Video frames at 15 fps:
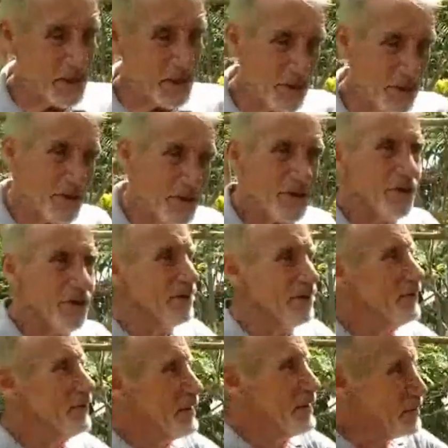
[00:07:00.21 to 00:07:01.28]
So
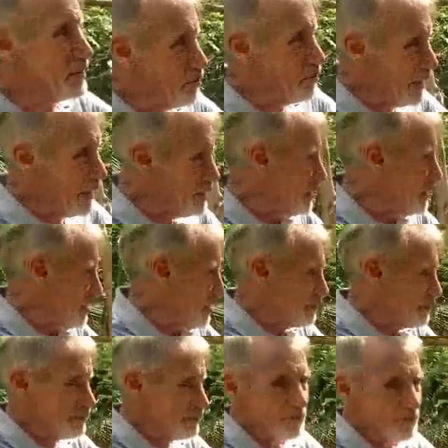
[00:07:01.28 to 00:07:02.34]
all these
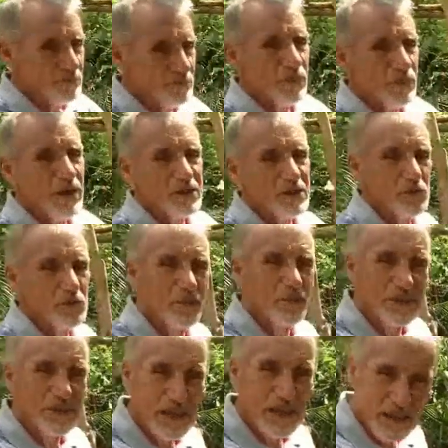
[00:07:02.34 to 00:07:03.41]
bracing
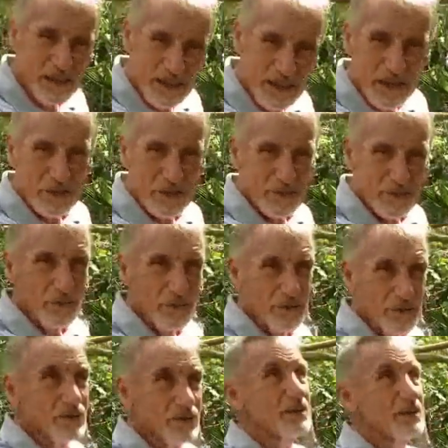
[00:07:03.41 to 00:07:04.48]
bars will be taken down, of
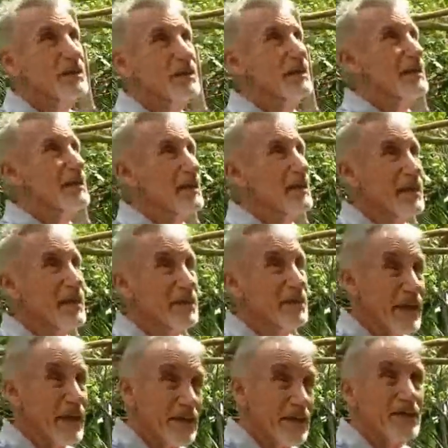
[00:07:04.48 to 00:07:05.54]
course,
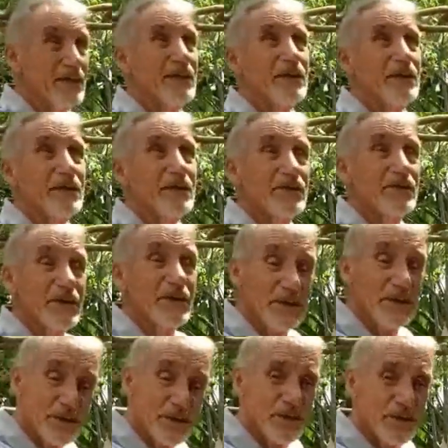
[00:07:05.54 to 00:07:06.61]
and then
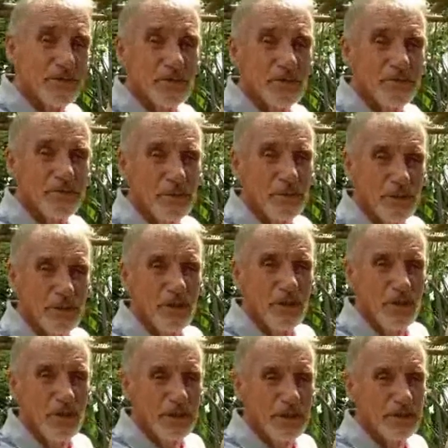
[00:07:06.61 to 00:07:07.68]
the tin roof
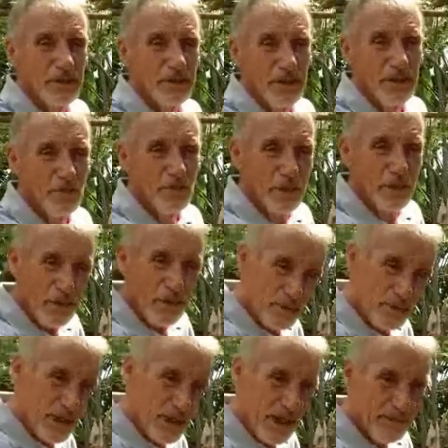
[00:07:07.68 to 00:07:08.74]
will go on, and
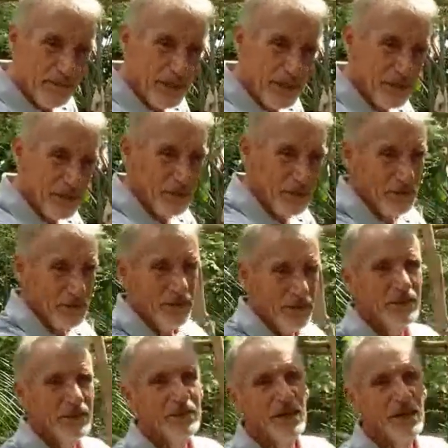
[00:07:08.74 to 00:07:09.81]
we'll hope to have that
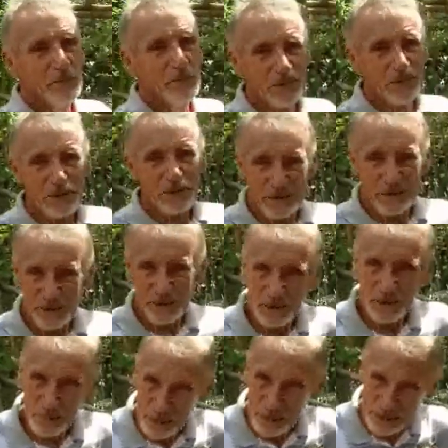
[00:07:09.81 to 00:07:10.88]
soon, and we'll show
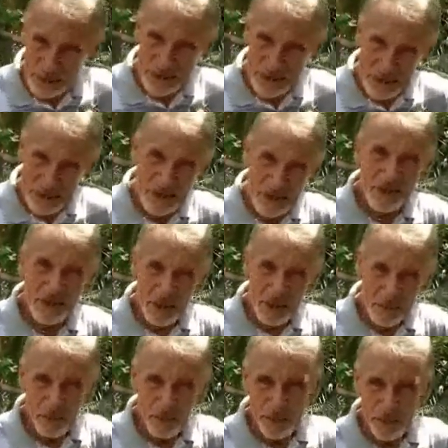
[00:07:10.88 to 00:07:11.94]
you the completed
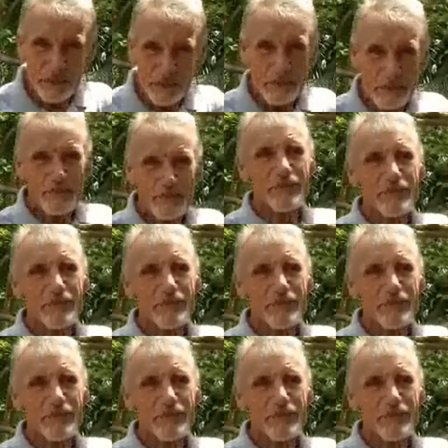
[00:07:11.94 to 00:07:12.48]
carport.